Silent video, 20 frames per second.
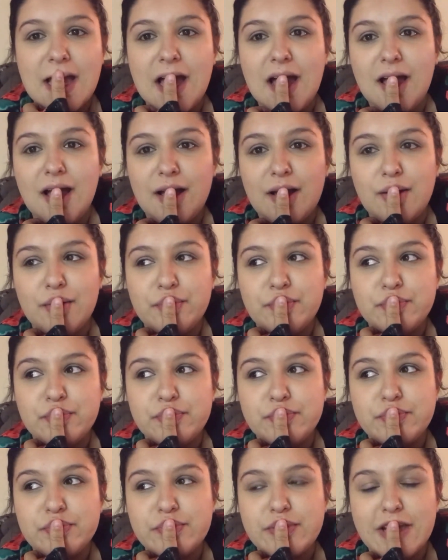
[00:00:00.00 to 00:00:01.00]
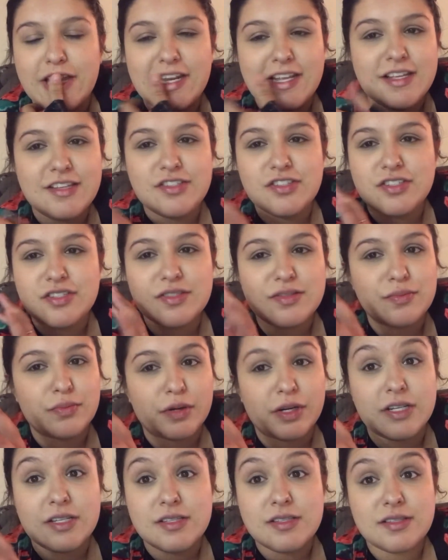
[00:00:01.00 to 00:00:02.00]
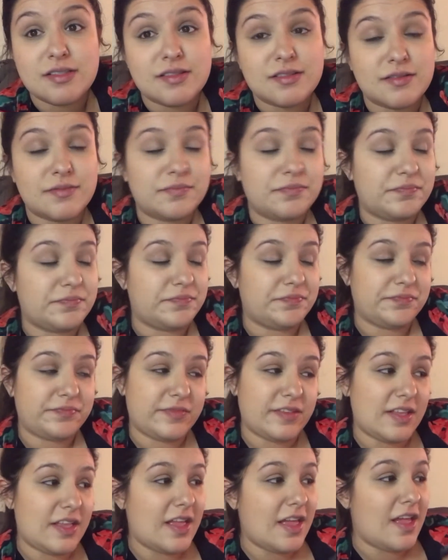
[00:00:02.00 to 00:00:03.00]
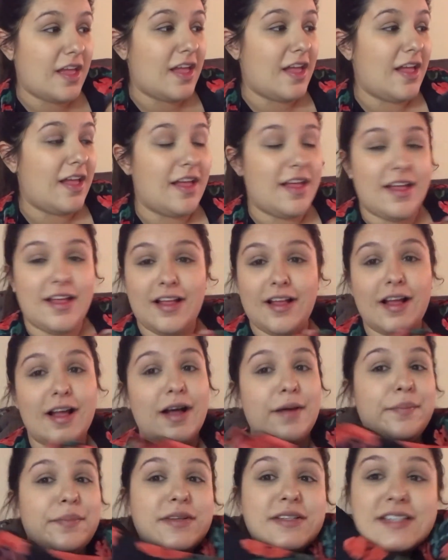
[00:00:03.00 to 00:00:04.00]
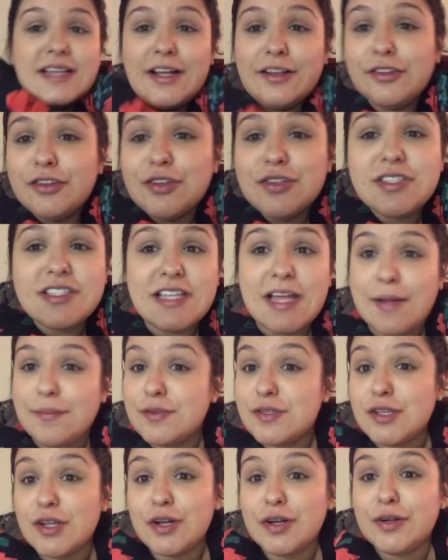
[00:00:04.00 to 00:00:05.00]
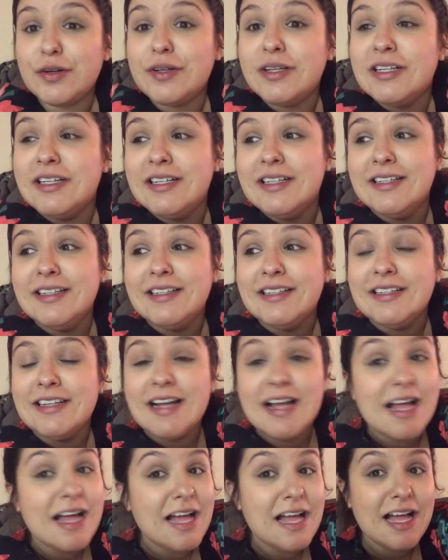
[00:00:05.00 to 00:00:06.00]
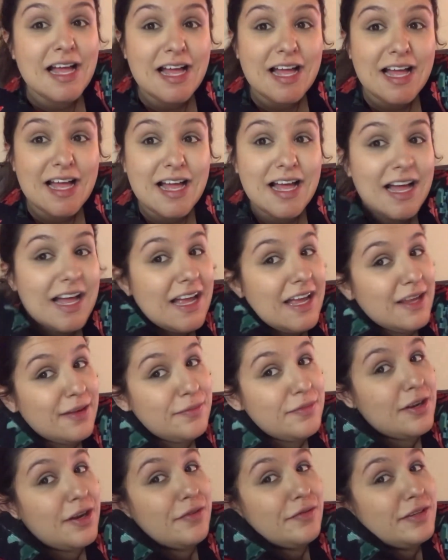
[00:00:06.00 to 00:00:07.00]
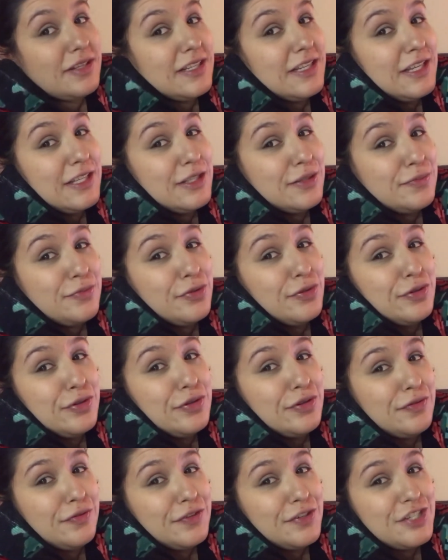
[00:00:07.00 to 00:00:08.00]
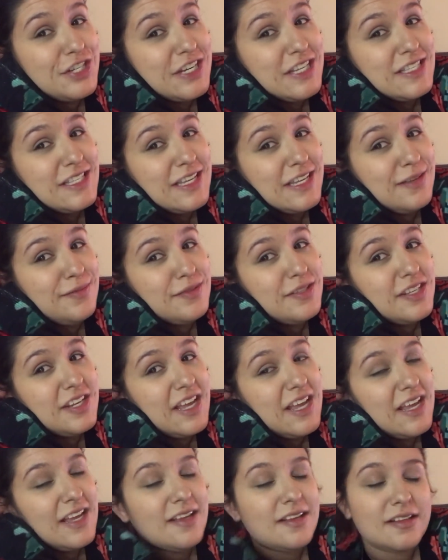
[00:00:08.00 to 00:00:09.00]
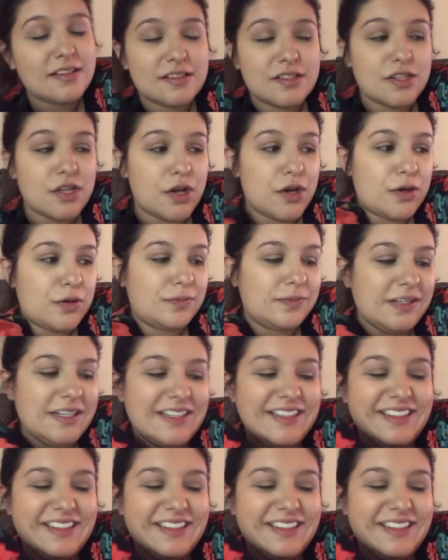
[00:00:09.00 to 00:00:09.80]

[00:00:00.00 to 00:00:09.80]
Um, and he just runs up and down those steps. So I am not really in the mood for chasing him today. So